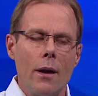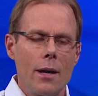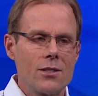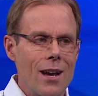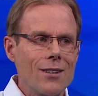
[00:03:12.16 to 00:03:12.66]

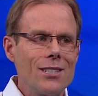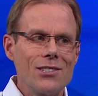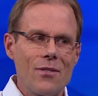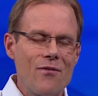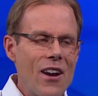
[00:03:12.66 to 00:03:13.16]
And
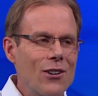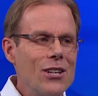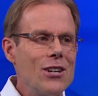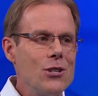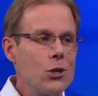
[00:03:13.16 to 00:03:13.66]
cycling's a
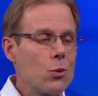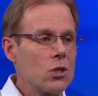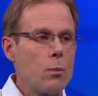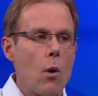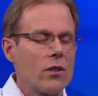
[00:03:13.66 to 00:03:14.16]
fairly
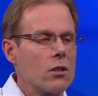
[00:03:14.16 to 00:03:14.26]
unusual sport.